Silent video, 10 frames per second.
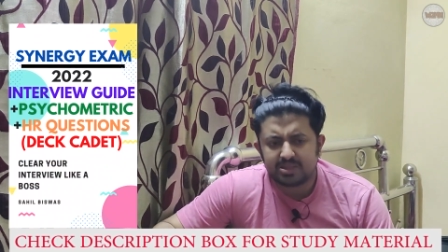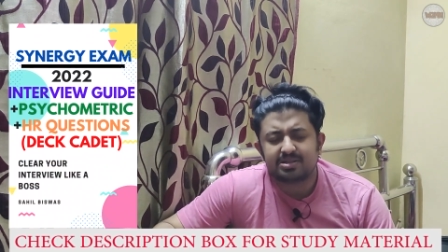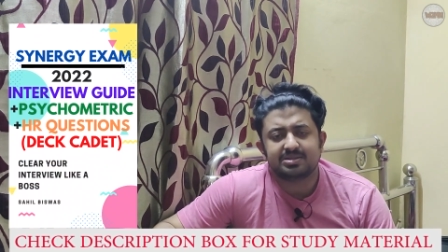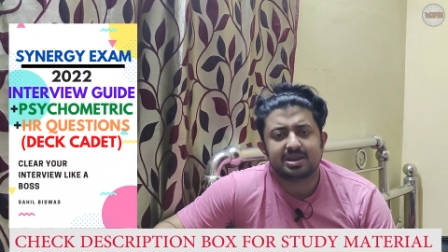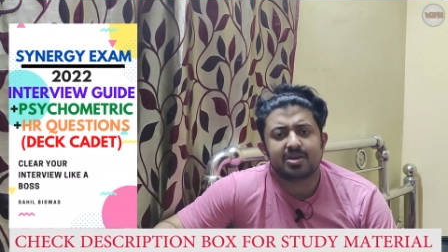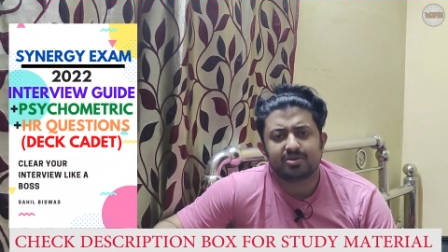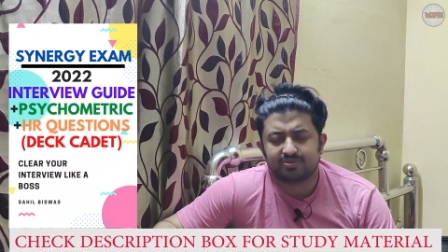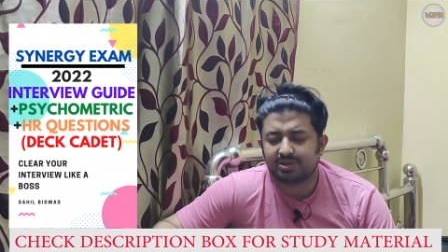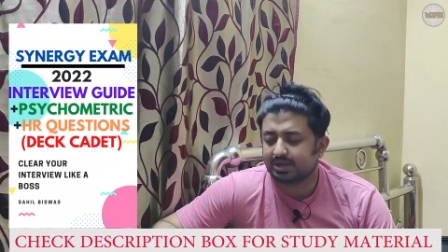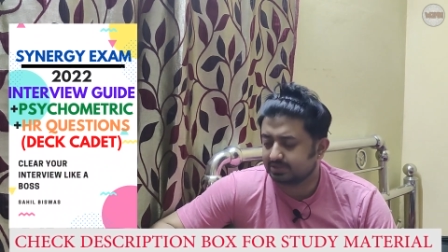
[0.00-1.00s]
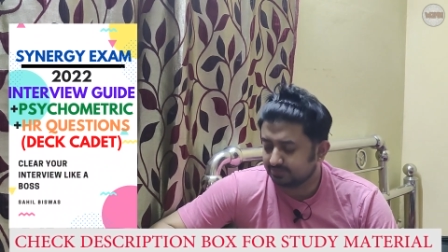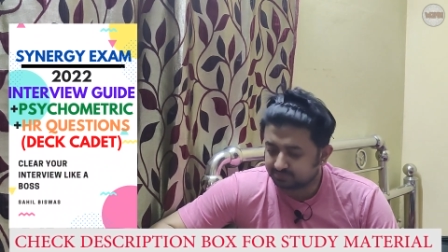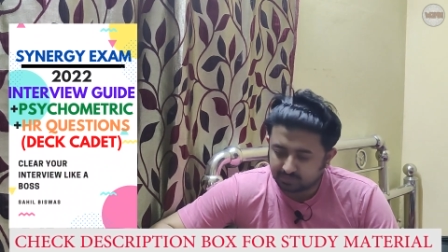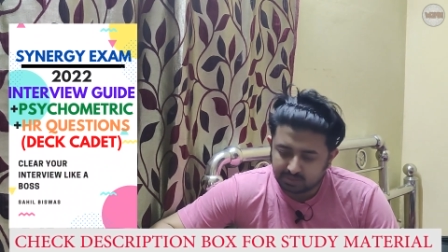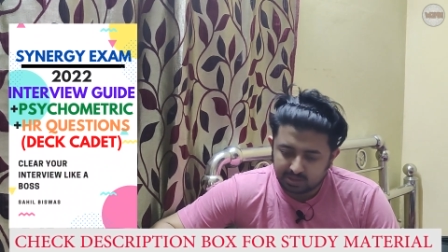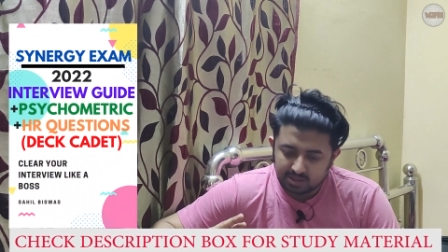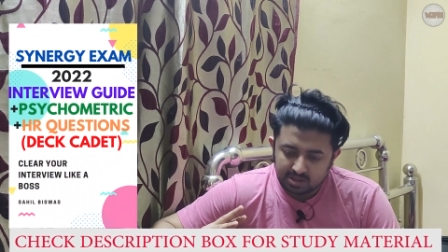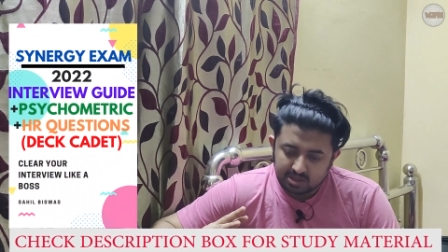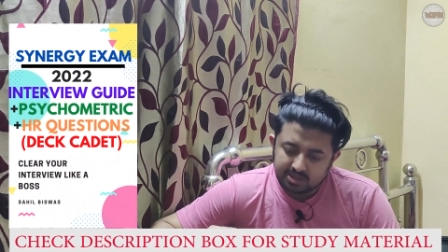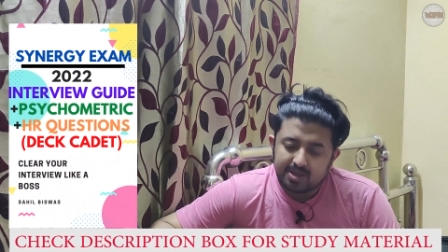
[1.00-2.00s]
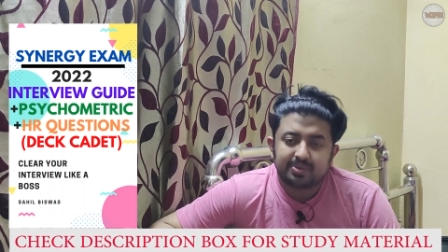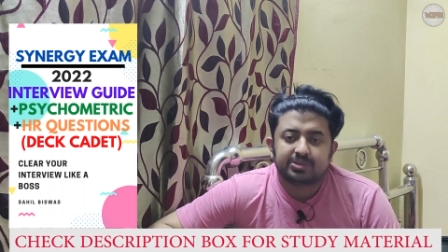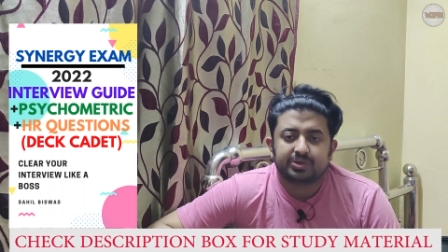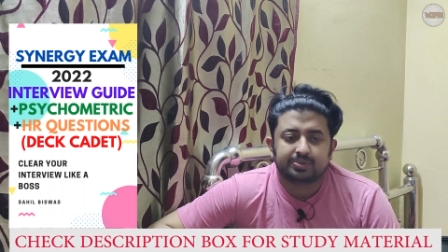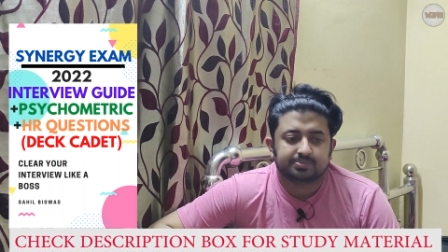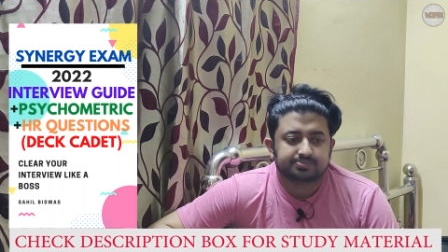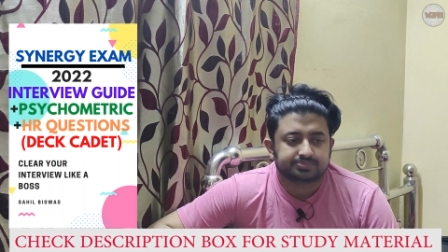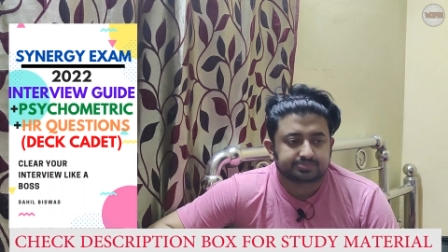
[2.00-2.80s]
In this scenario, difficult. Number 3,